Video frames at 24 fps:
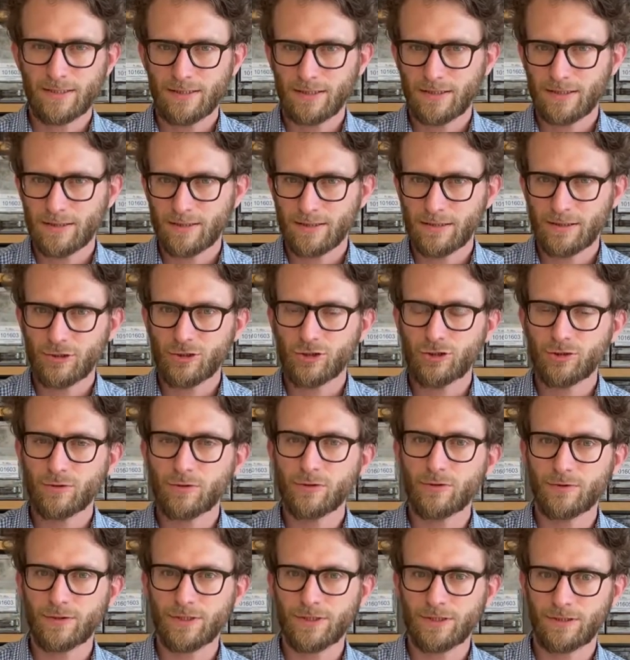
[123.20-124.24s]
there's this
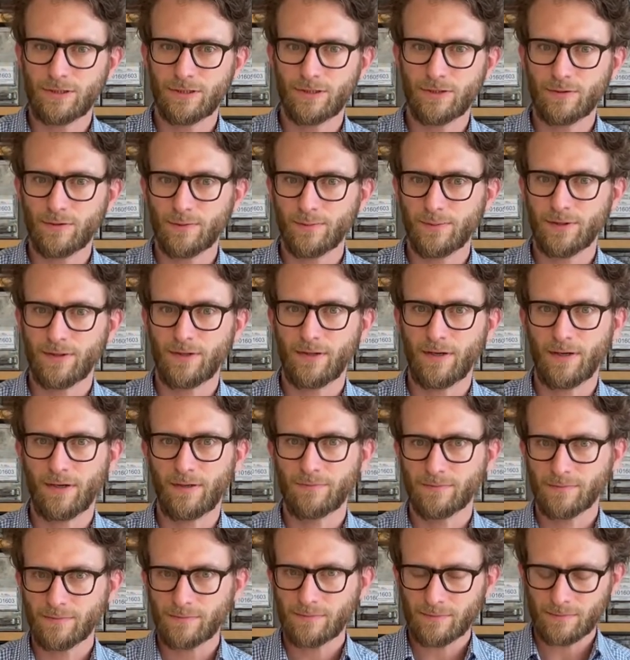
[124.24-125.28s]
sugary syrup in
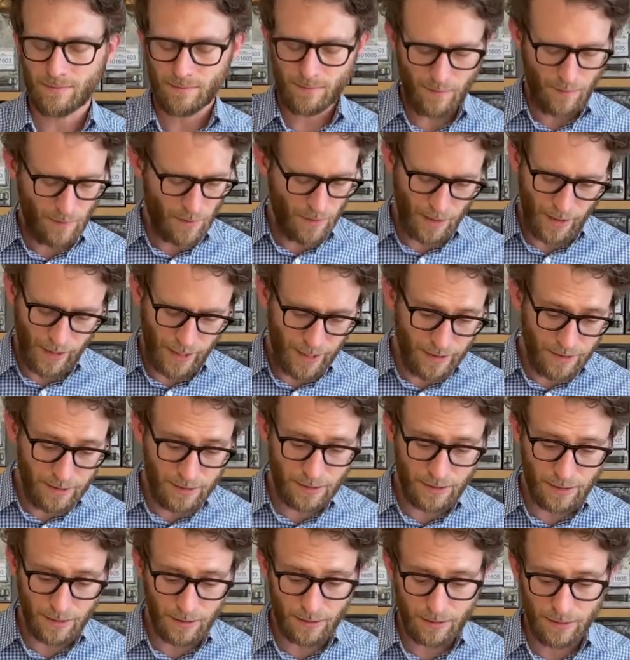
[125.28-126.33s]
there, and
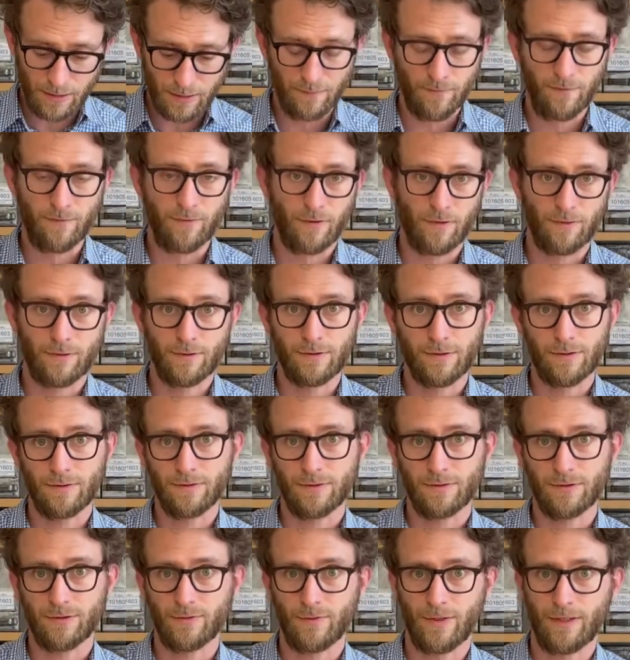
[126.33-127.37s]
still some floral
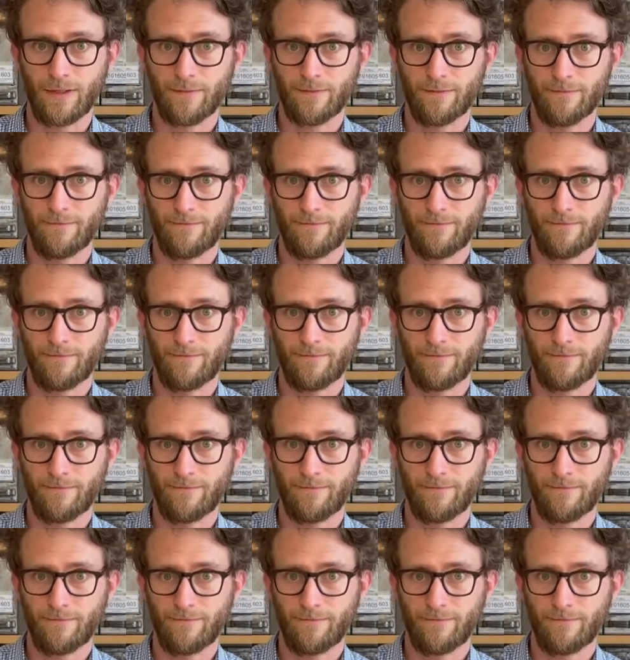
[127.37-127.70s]
notes as well.